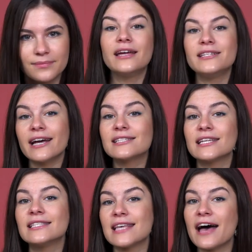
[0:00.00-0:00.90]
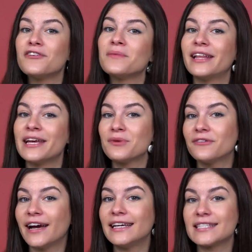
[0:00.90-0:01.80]
In Texas, FMLA
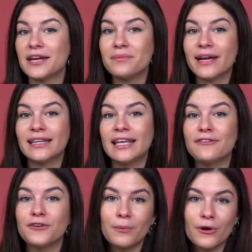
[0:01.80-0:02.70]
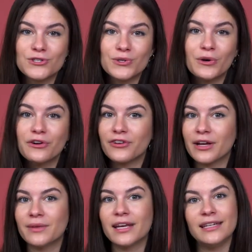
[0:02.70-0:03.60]
provides unpaid leave for personal or
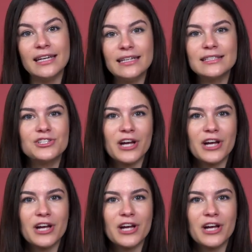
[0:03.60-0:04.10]
family needs,